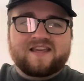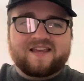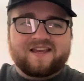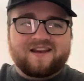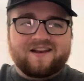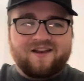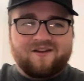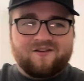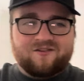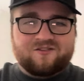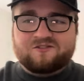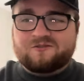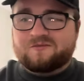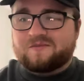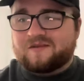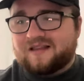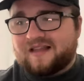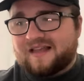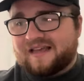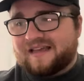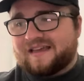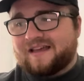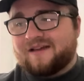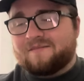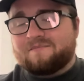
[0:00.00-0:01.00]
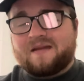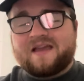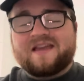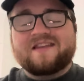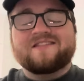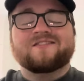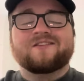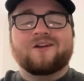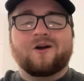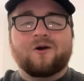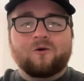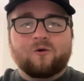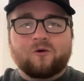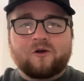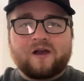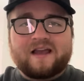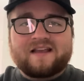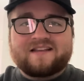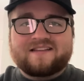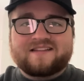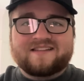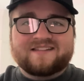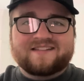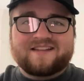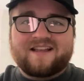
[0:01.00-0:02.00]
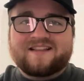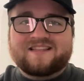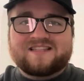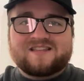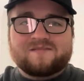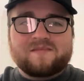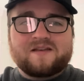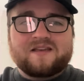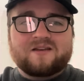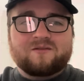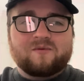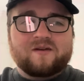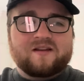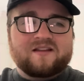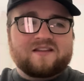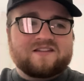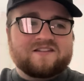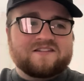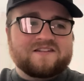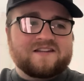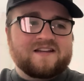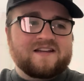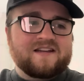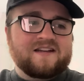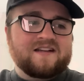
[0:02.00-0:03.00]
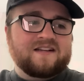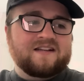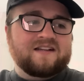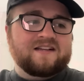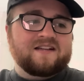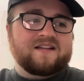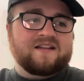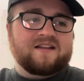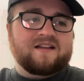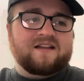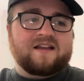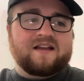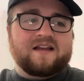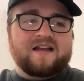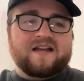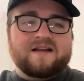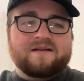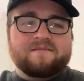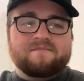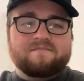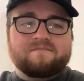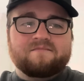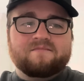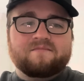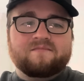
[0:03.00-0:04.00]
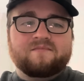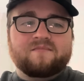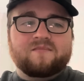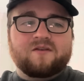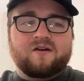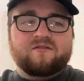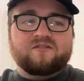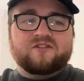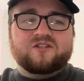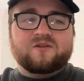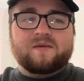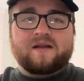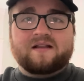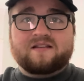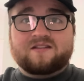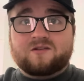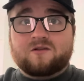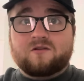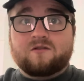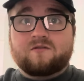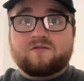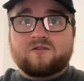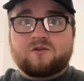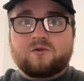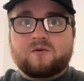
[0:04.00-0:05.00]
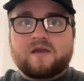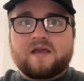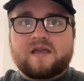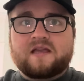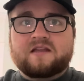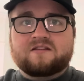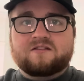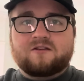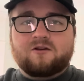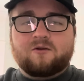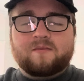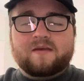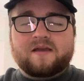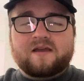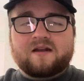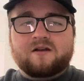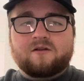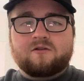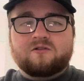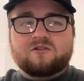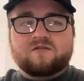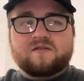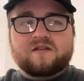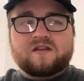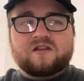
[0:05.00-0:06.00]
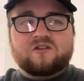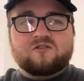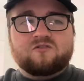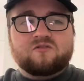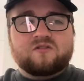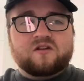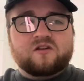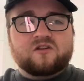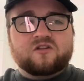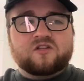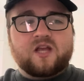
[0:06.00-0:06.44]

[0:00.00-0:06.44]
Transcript: you know, someone like a Mason Holgate in centre mid, which um, obviously we had to do a few years ago and we had loads of injuries.